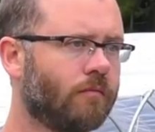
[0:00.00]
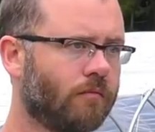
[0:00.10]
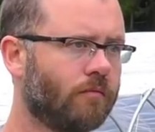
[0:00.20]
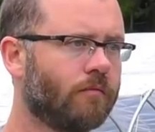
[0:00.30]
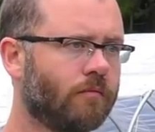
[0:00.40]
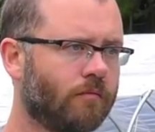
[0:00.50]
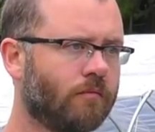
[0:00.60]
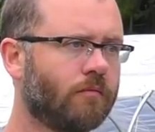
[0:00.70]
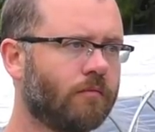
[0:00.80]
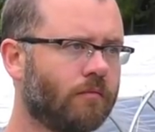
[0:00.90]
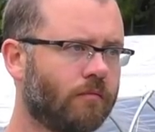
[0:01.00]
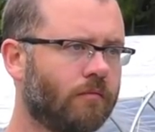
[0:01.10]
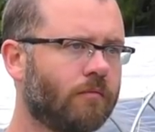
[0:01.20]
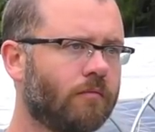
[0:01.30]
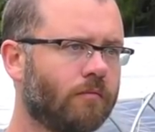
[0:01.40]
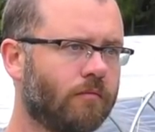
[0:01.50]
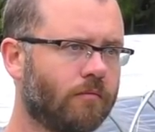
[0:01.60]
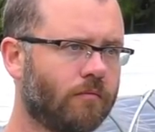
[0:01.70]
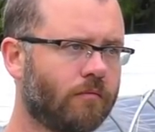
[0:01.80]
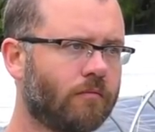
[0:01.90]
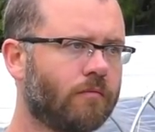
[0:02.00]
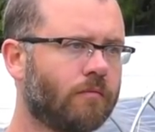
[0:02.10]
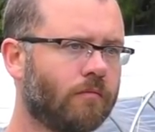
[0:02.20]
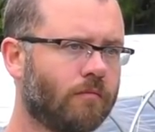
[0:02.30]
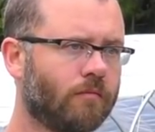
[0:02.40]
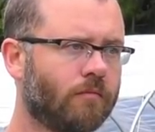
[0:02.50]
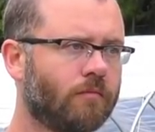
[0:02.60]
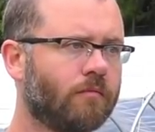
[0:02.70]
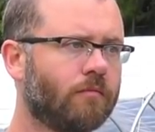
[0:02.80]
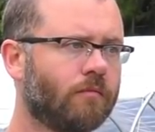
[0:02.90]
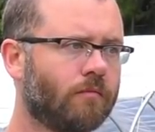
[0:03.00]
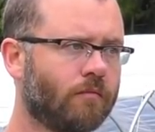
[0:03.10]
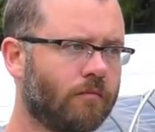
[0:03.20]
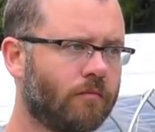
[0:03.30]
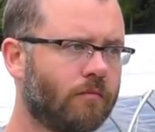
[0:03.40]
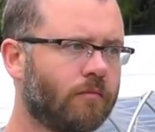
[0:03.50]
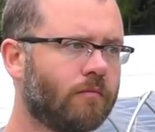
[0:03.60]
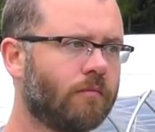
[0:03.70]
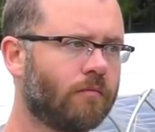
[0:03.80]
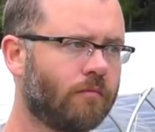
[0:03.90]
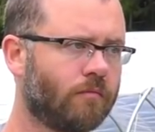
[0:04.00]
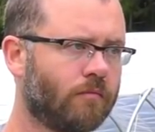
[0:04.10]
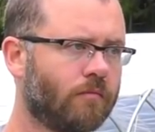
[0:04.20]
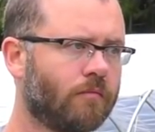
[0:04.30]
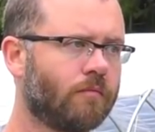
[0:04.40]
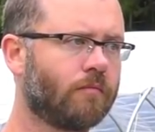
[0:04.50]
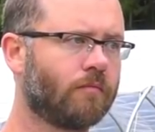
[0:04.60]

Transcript: No words are spoken by the person on screen.